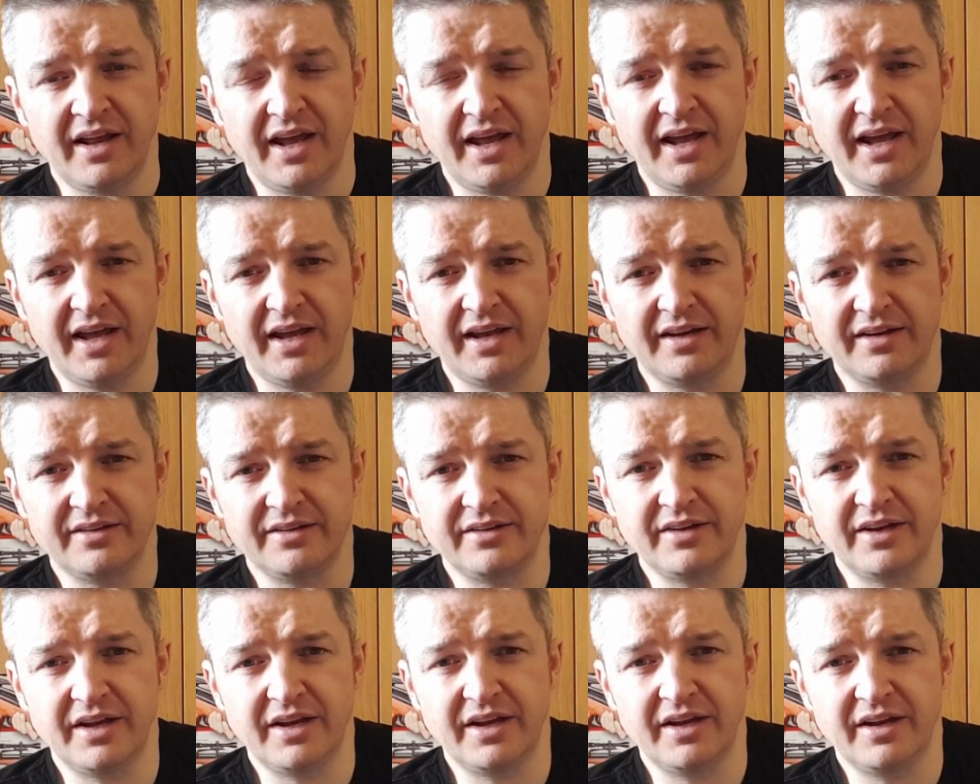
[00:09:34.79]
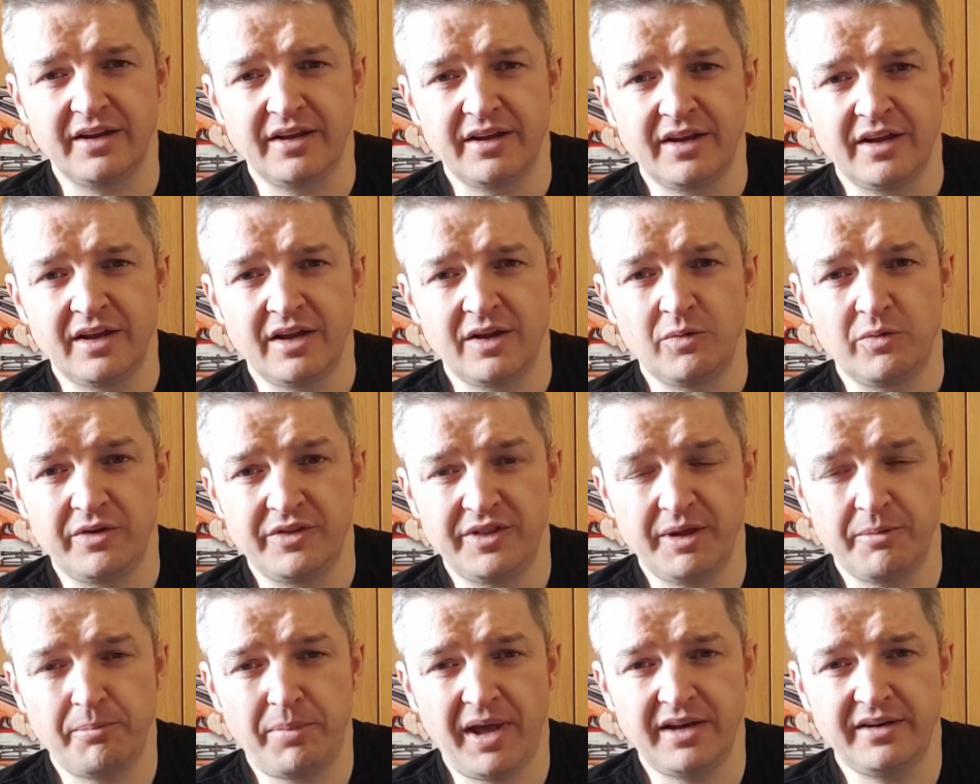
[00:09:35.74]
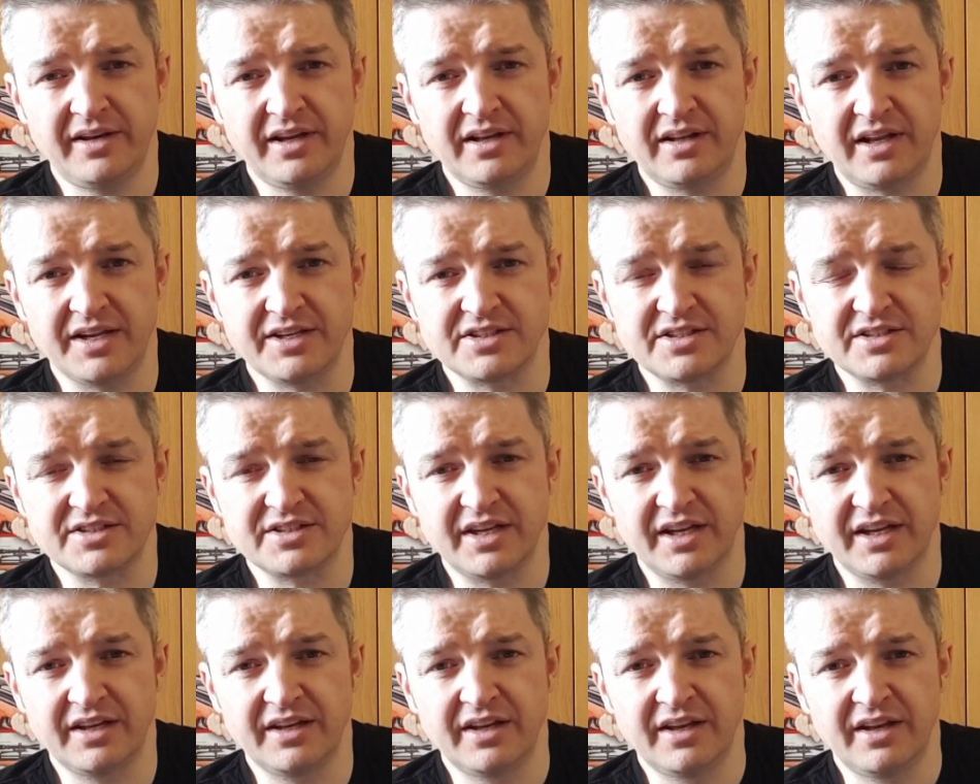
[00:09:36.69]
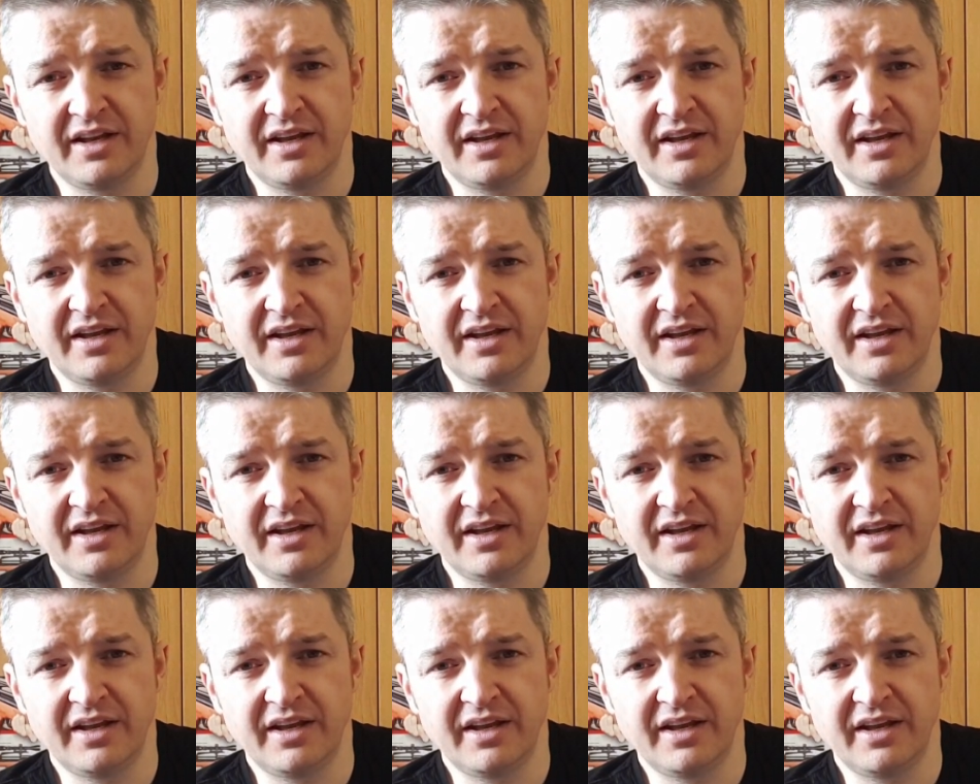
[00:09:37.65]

and with the impending licensing,